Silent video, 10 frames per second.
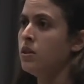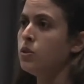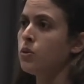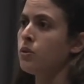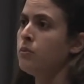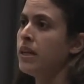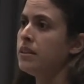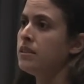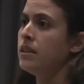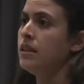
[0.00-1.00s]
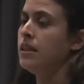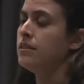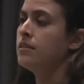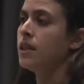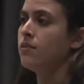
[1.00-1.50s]
newer medicine
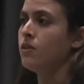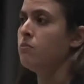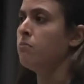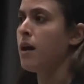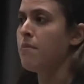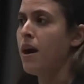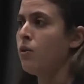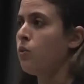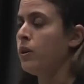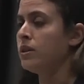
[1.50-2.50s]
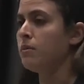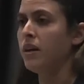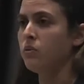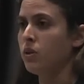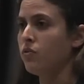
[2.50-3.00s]
that's given by mouth once a
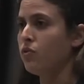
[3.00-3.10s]
month with a